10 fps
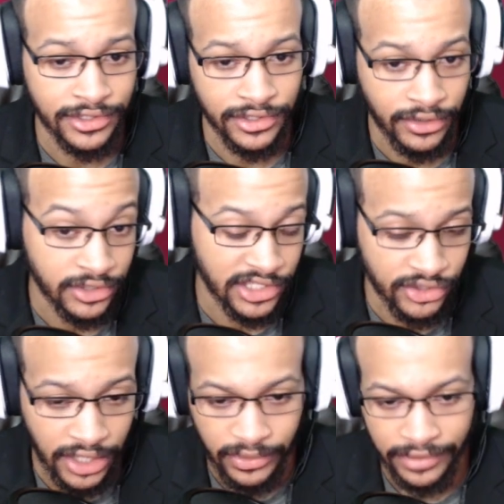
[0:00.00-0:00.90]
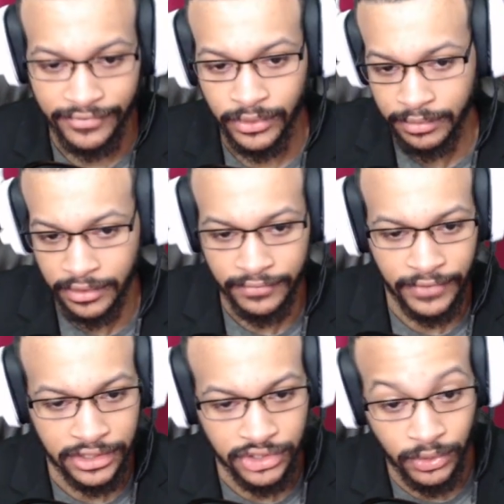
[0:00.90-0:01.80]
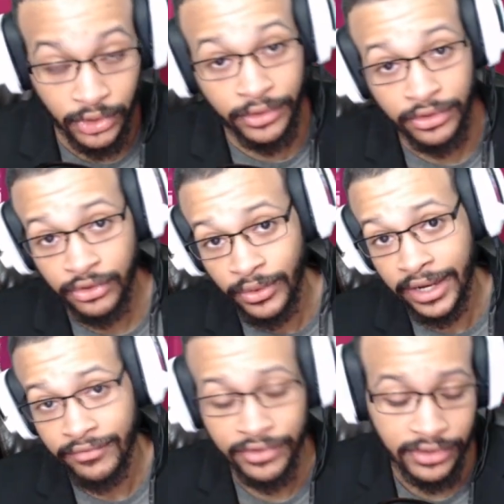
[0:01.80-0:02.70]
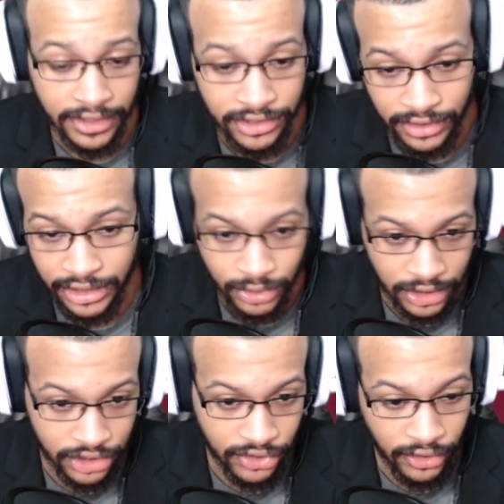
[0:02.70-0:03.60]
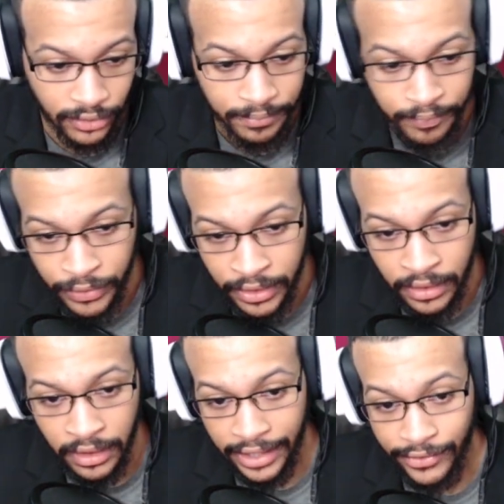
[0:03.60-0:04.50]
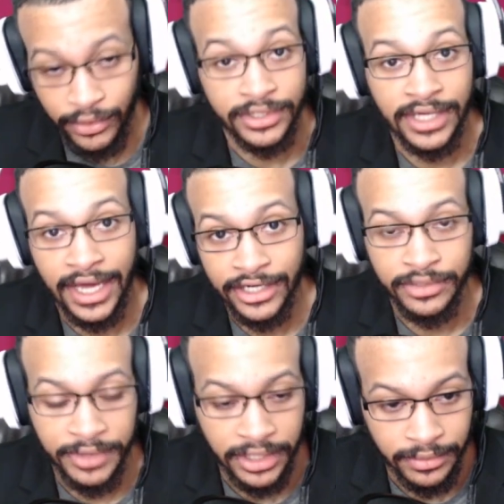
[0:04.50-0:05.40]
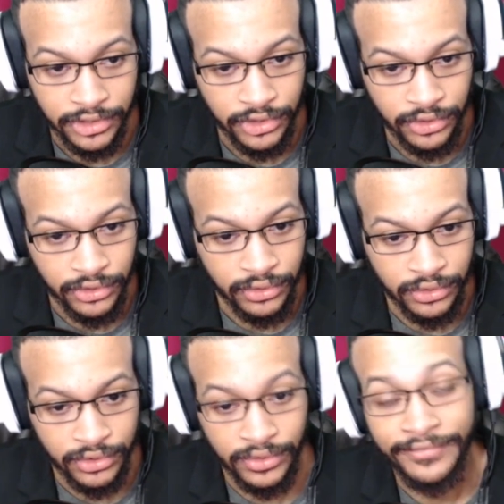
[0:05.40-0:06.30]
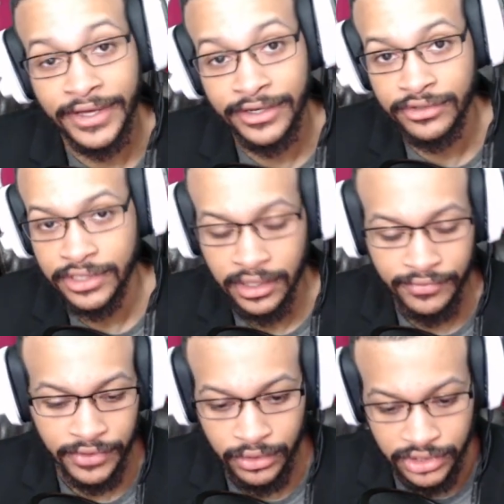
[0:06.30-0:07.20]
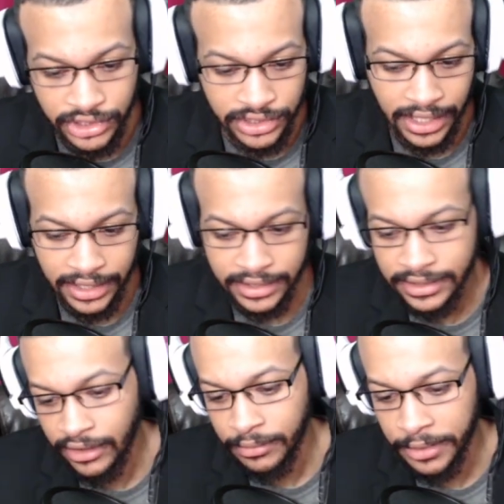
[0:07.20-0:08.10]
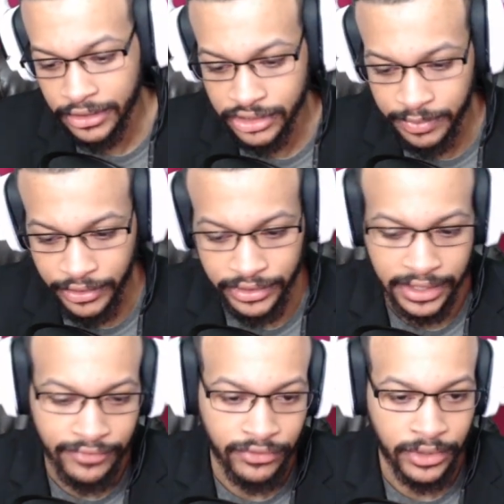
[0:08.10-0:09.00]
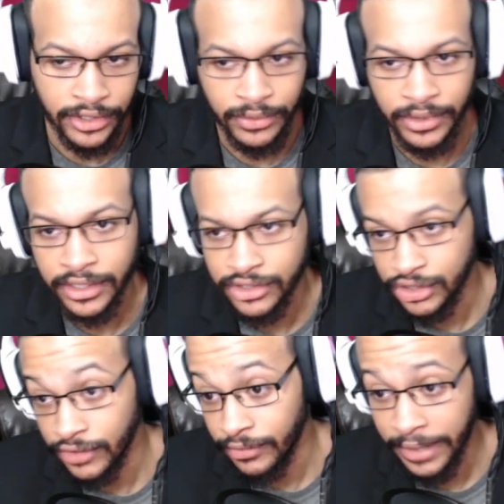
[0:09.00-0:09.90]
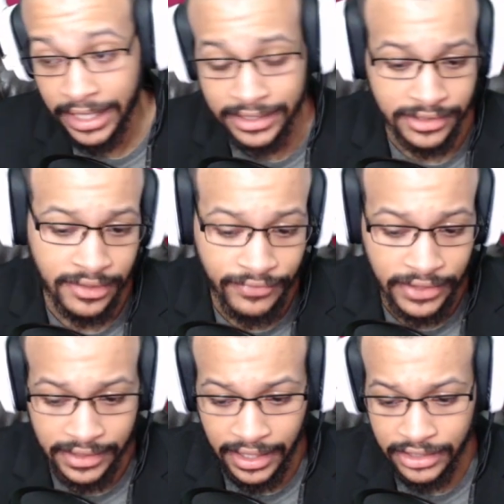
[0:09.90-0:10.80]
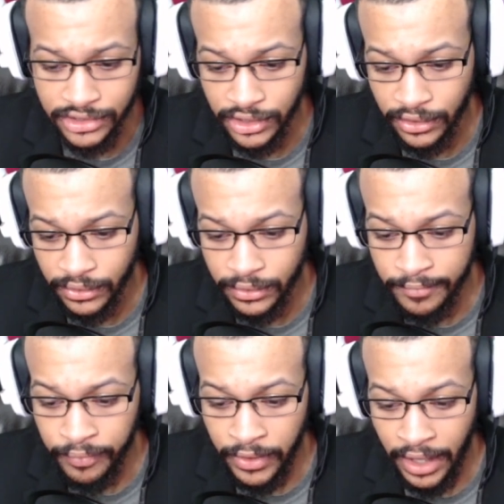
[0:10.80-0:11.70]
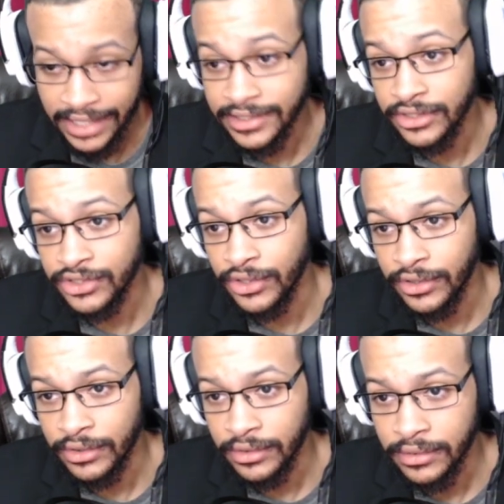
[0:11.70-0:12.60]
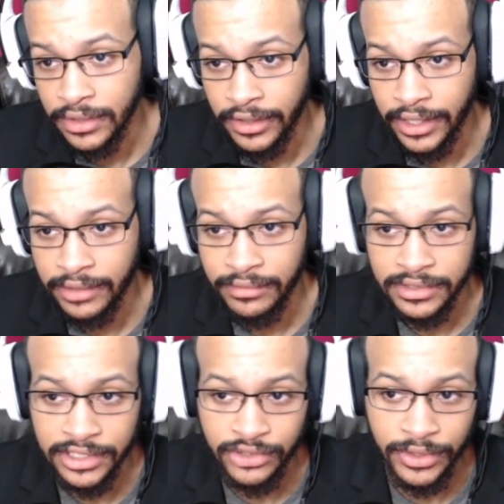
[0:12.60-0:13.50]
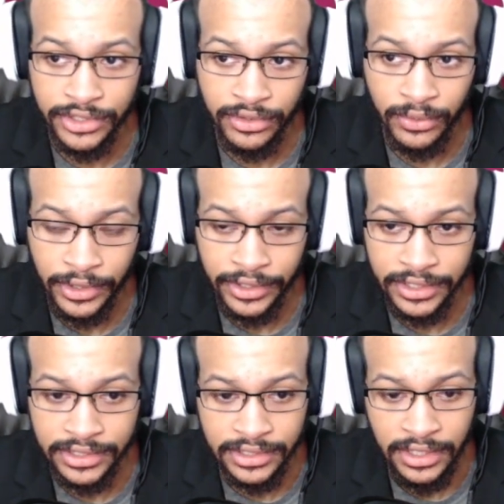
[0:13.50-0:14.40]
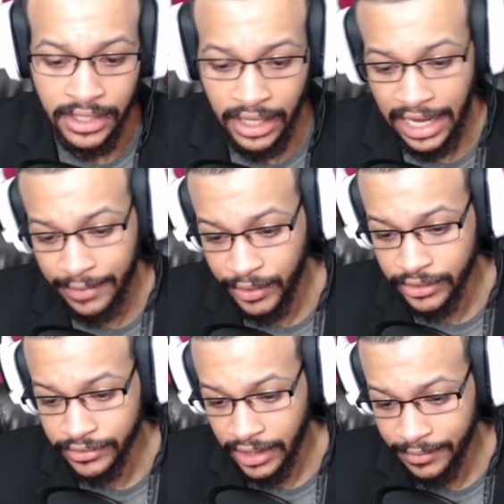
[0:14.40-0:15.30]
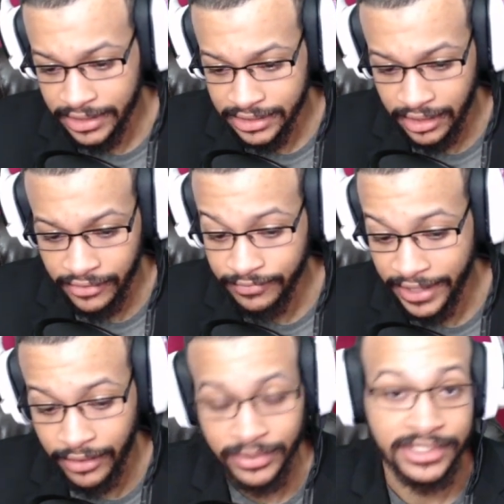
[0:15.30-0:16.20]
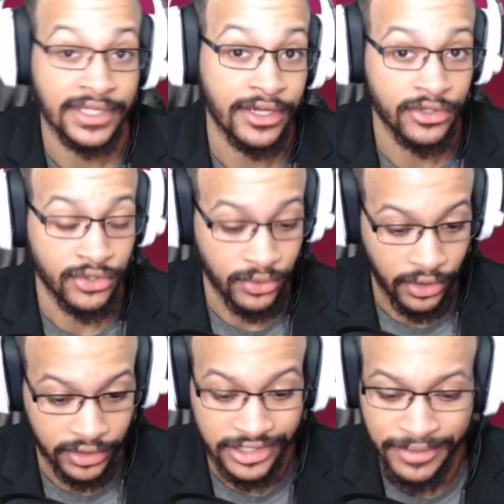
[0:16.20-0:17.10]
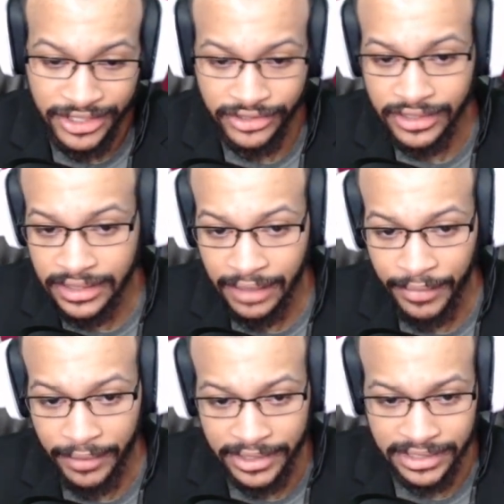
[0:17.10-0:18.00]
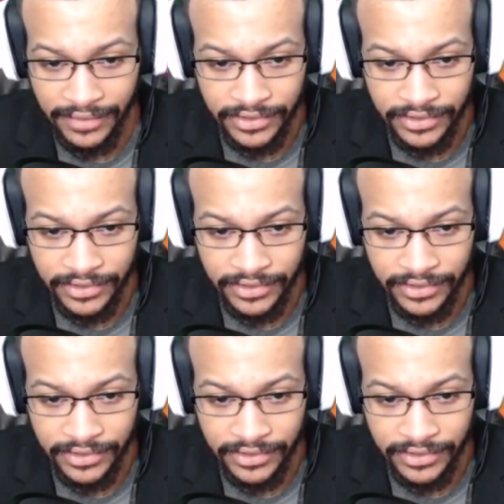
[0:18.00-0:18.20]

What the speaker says: you know, because these are not 1v1 build fights. So we're going through everything that you guys would need to know in order to actually be able to defend yourself. You know, it's not all about just building everywhere. You want to conserve your math and stuff like that. So I see the circle. All right, situational awareness. I build around myself, but I don't want to stay here too long, especially I'm by myself. It's